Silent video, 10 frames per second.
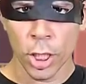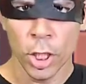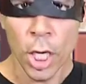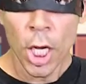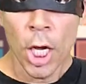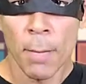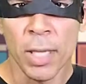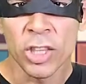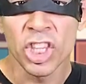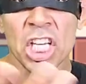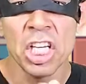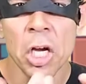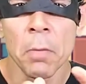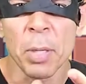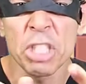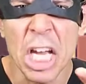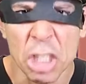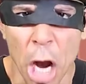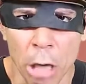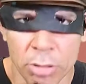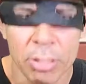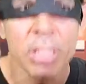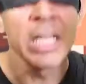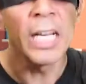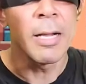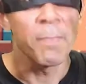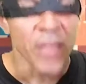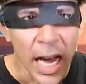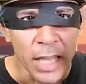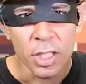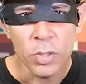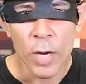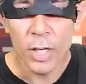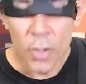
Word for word: in material possessions. That is where